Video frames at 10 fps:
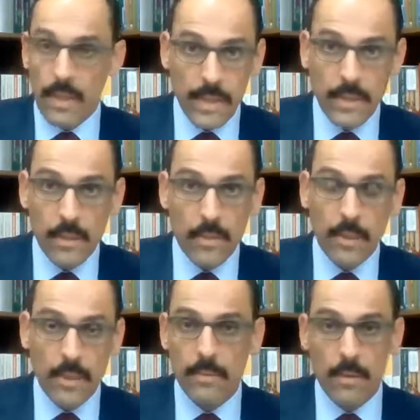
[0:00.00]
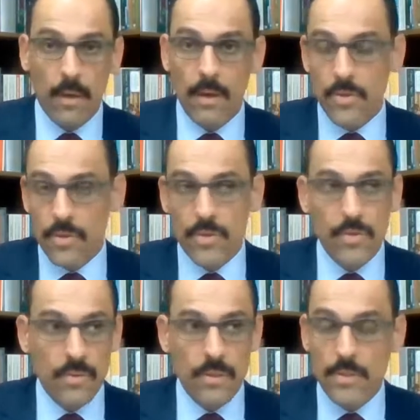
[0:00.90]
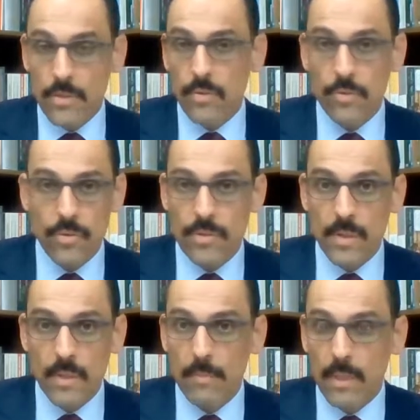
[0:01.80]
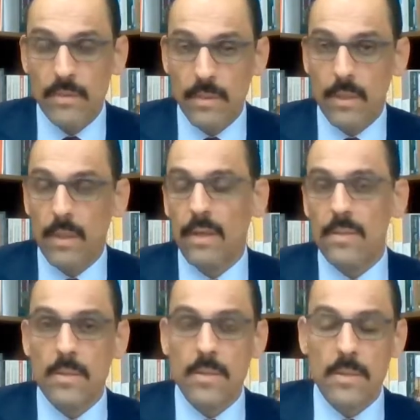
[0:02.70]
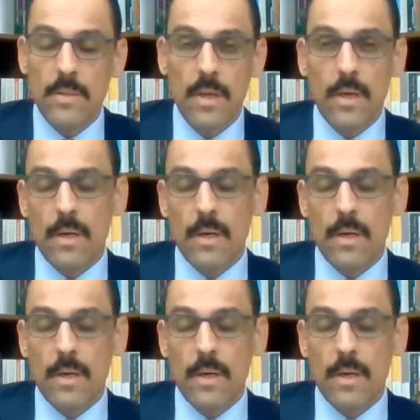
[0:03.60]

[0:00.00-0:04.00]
and the UN, the largest institutions and military alliances